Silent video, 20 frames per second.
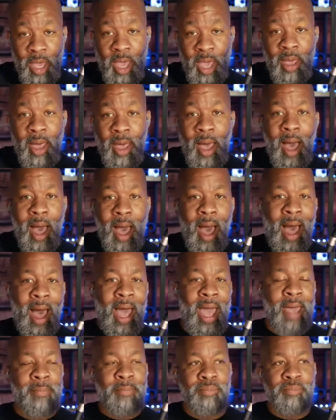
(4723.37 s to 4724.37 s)
Okay,
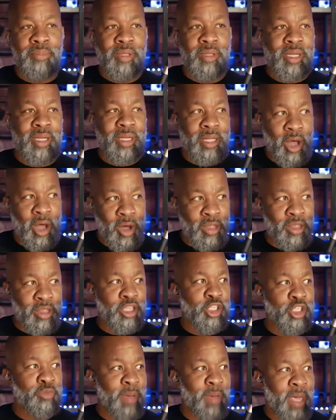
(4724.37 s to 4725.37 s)
I'm
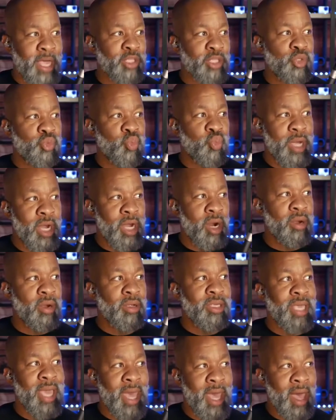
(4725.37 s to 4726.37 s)
on the space
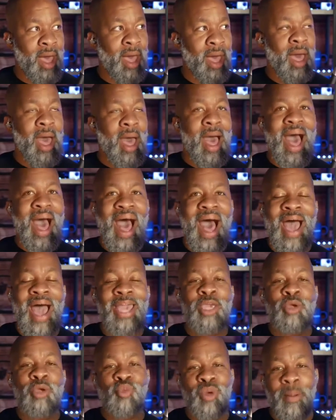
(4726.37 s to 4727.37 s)
where
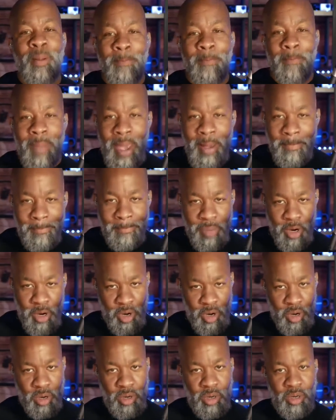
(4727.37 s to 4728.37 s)
I
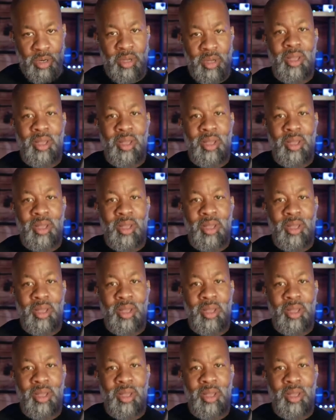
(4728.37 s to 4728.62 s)
remember